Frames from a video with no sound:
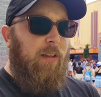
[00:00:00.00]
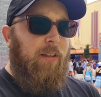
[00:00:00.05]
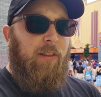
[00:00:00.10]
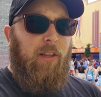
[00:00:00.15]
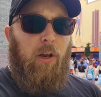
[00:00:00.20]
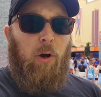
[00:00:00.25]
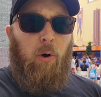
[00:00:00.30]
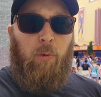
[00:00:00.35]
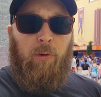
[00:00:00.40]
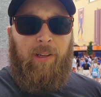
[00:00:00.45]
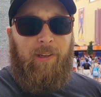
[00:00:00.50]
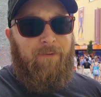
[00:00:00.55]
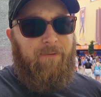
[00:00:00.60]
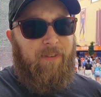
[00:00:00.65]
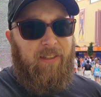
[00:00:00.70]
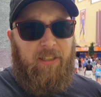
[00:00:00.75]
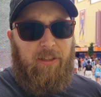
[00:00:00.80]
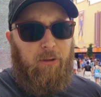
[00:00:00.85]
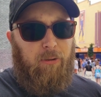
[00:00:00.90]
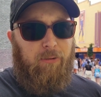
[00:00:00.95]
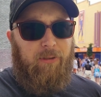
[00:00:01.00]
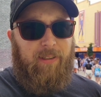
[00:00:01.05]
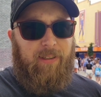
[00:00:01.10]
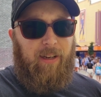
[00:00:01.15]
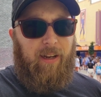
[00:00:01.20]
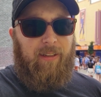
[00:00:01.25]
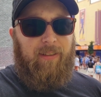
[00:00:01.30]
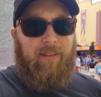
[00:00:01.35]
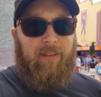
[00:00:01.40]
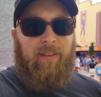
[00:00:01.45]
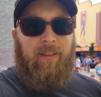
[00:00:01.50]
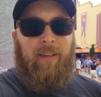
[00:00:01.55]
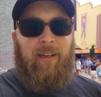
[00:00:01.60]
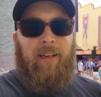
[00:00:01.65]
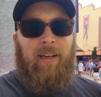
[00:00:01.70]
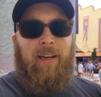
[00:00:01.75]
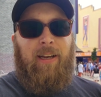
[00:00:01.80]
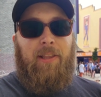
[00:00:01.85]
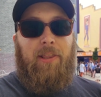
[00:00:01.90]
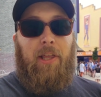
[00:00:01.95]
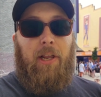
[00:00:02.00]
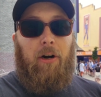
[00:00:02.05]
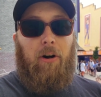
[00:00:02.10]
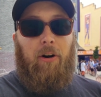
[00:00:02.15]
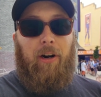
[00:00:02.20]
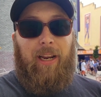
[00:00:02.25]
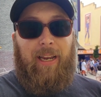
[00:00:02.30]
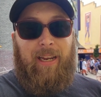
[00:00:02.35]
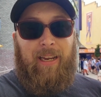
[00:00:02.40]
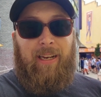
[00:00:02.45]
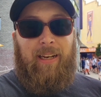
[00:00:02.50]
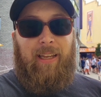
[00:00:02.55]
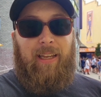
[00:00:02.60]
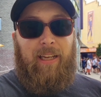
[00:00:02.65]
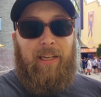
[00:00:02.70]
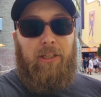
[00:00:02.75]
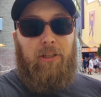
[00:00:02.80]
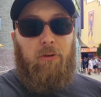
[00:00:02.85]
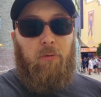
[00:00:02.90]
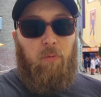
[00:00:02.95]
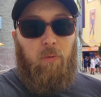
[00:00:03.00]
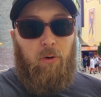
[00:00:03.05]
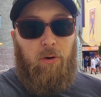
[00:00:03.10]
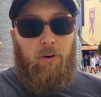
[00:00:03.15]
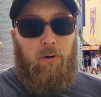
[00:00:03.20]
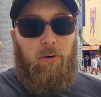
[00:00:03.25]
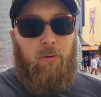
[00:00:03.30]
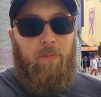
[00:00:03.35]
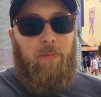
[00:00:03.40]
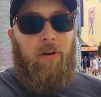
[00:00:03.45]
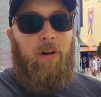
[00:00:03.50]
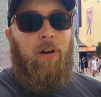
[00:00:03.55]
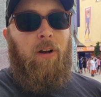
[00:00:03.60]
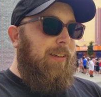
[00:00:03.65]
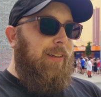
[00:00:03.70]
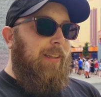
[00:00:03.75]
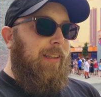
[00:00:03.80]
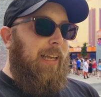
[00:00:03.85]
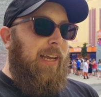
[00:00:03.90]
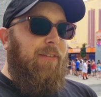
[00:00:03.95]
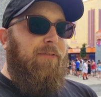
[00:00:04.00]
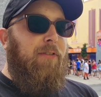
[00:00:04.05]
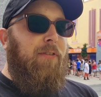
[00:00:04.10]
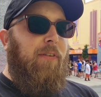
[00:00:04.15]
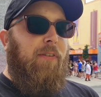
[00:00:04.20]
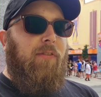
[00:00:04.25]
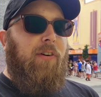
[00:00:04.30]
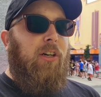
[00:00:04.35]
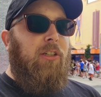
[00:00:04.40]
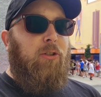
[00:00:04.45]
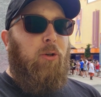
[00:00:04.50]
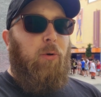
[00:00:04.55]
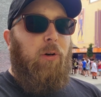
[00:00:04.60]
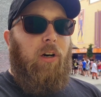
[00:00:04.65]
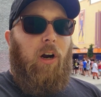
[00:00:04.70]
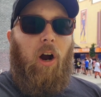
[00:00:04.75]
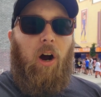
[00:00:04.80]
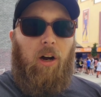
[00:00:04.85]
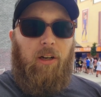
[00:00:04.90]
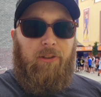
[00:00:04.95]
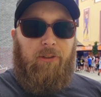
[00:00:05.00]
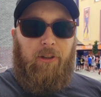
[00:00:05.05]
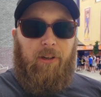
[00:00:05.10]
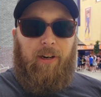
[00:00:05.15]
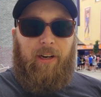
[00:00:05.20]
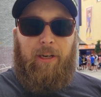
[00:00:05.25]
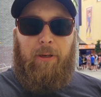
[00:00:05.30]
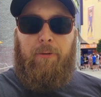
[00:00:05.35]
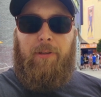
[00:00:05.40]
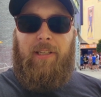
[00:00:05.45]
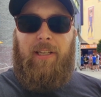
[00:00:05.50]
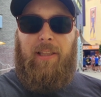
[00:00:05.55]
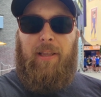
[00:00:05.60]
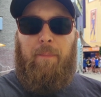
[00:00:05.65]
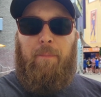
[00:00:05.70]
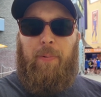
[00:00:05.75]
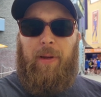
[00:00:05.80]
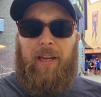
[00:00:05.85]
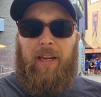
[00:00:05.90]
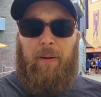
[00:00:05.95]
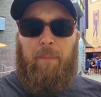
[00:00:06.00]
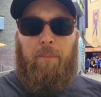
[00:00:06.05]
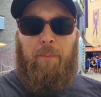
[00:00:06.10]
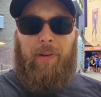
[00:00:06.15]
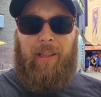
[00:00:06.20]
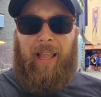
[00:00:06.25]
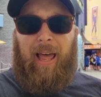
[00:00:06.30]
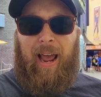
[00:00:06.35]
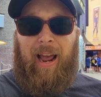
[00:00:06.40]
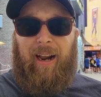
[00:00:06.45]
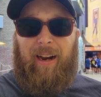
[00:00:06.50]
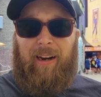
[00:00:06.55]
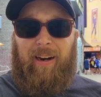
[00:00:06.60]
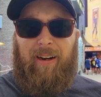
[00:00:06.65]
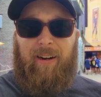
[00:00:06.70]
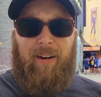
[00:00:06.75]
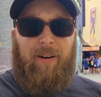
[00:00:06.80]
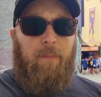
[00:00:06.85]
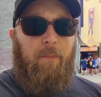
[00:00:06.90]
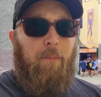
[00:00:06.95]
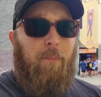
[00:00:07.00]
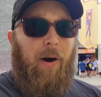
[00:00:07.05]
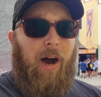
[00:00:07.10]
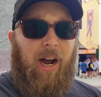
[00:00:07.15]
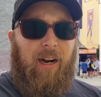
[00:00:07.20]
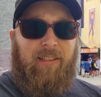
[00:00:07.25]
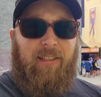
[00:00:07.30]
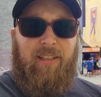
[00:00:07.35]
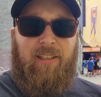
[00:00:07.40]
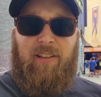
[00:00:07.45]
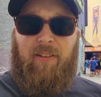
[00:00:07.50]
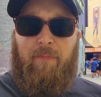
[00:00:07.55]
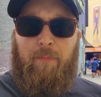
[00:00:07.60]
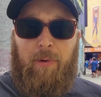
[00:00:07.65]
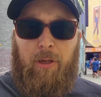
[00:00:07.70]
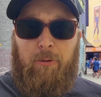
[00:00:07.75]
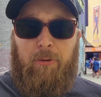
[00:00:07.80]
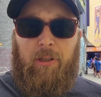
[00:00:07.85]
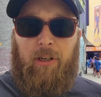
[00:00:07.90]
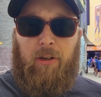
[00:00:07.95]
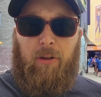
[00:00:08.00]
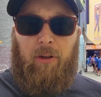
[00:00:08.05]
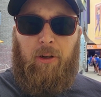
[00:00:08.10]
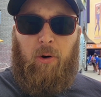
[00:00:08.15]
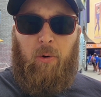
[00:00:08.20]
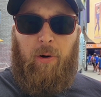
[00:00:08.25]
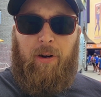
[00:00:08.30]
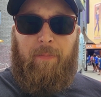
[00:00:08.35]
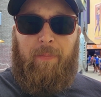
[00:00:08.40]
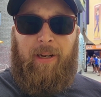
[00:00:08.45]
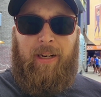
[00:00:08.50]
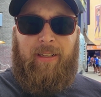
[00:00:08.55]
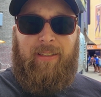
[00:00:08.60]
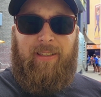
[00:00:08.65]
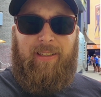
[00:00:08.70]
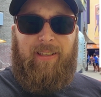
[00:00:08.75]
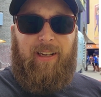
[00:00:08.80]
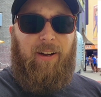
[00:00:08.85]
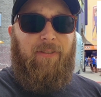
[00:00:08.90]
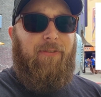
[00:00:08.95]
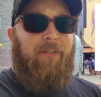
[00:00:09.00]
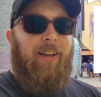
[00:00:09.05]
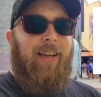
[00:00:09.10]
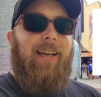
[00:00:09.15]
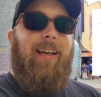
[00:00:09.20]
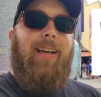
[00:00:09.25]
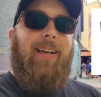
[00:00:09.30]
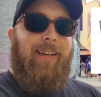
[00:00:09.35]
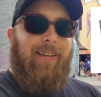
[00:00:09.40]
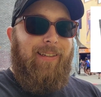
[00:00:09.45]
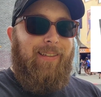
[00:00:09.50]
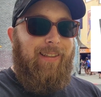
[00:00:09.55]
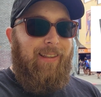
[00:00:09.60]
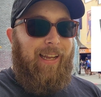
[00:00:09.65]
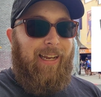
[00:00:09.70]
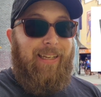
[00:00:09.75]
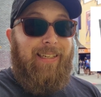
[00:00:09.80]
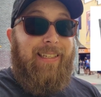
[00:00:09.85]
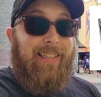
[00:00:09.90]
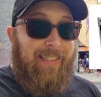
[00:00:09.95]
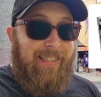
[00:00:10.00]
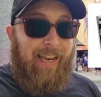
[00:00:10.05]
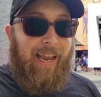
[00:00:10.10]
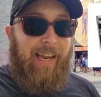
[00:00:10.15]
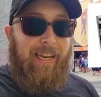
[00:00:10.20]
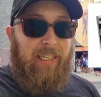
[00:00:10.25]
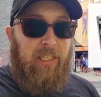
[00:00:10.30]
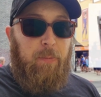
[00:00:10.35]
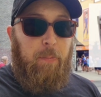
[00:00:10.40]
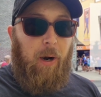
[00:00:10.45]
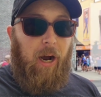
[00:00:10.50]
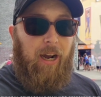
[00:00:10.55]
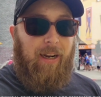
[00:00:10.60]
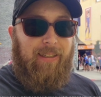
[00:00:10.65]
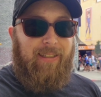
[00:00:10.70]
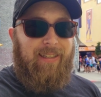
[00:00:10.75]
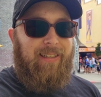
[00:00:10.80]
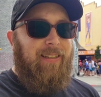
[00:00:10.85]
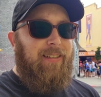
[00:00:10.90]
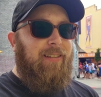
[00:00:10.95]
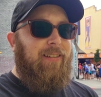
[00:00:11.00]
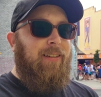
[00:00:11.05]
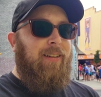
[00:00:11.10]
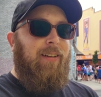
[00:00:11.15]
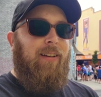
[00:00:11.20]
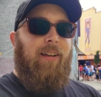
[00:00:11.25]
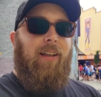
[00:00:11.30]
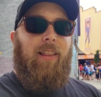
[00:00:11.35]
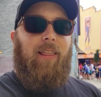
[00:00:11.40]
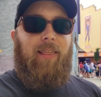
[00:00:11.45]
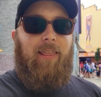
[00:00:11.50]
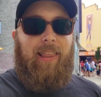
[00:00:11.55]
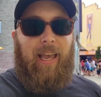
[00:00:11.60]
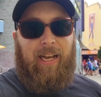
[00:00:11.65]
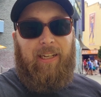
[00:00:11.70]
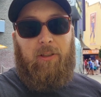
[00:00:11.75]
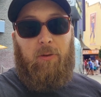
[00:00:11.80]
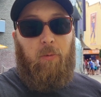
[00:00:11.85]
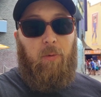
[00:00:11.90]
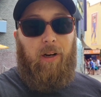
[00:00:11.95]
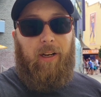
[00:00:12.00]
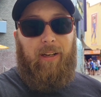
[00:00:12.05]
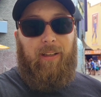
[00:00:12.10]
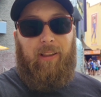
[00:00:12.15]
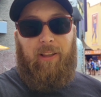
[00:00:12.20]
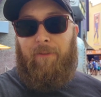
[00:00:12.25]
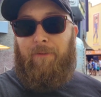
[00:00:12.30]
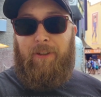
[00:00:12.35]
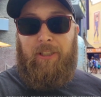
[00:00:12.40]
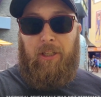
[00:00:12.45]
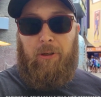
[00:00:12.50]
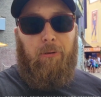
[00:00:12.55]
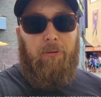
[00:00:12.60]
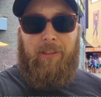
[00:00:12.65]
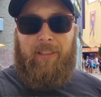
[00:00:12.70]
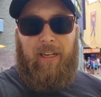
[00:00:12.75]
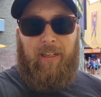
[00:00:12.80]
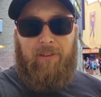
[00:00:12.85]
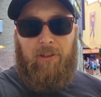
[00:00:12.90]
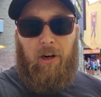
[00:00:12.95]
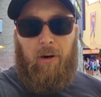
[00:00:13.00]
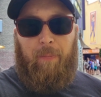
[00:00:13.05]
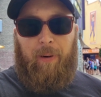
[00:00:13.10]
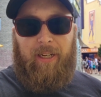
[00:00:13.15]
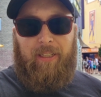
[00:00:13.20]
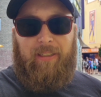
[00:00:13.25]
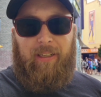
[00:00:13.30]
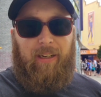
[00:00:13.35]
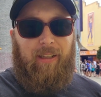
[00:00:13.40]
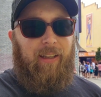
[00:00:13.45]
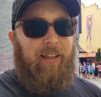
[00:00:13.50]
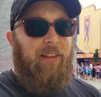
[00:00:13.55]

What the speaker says: The only physical sets that are in each room, like if you've ever gone to a concert and you see the big black boxes of musical equipment and stuff, like stage boxes, that's what the physical sets are basically.